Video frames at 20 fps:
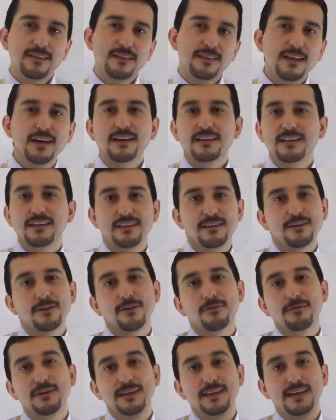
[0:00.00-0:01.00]
luckily they're
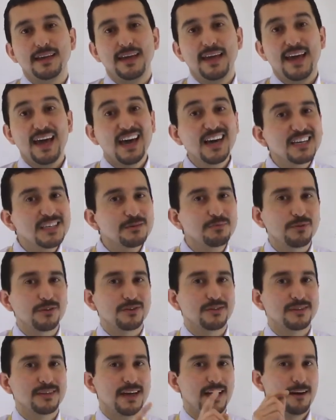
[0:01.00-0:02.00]
already
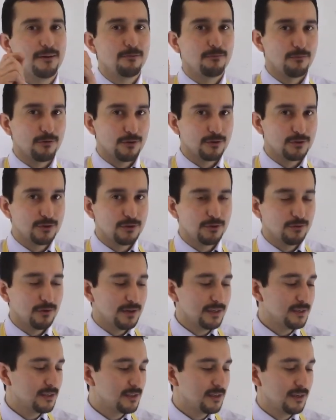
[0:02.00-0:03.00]
experts at word
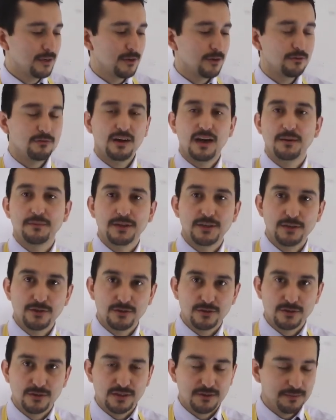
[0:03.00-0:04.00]
choice, grammar
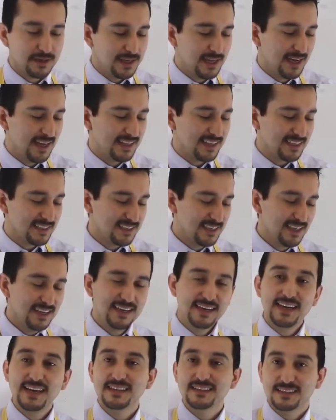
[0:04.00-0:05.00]
usage and mechanics,
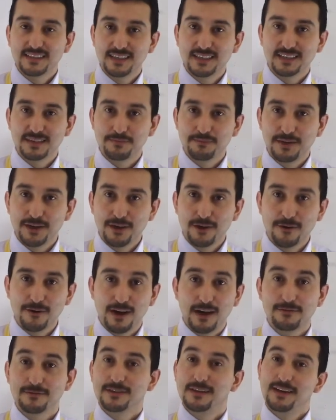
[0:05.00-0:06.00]
and sentence and
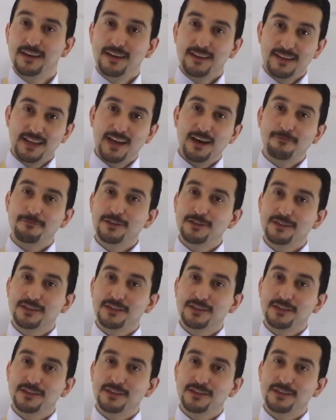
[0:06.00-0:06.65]
paragraphs. Now we